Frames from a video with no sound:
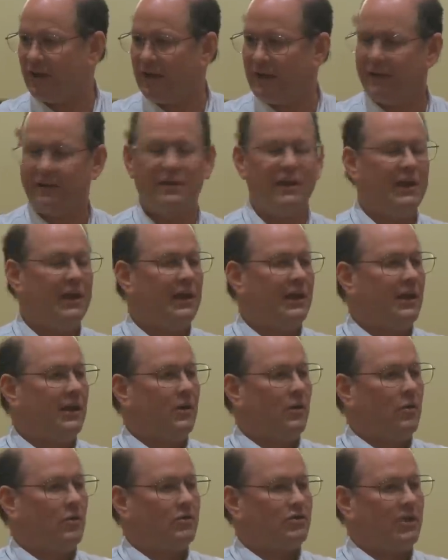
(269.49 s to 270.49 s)
And
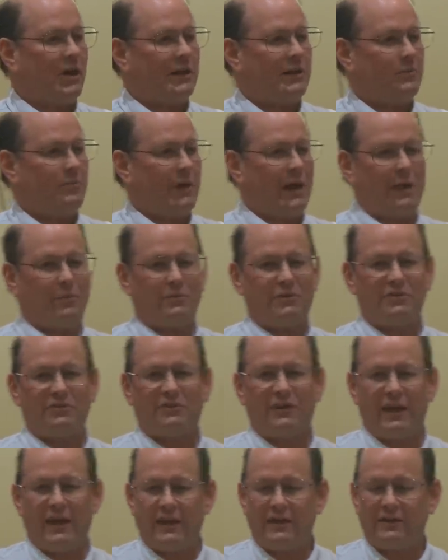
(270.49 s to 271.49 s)
John the
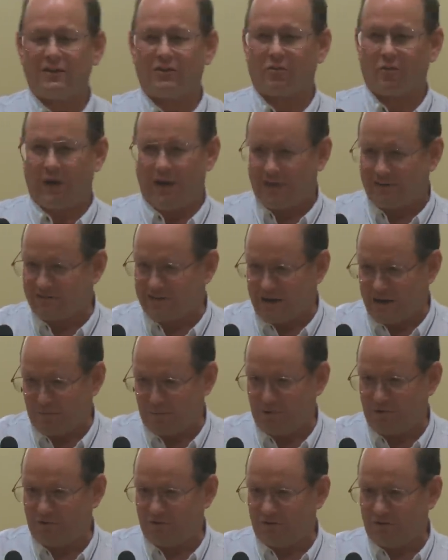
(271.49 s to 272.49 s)
Baptist ate
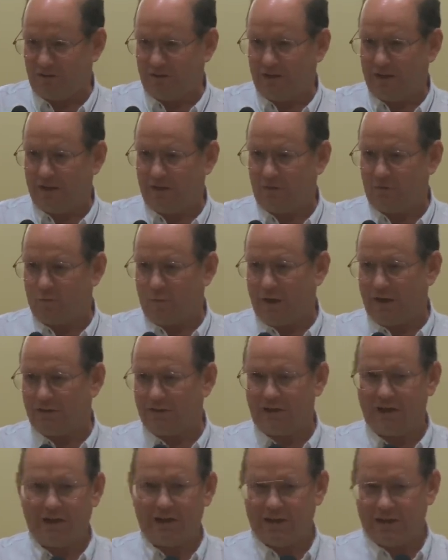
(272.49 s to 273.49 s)
grasshoppers and
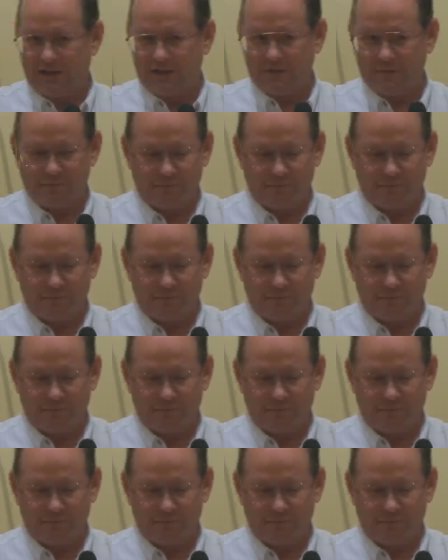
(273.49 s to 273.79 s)
wild honey.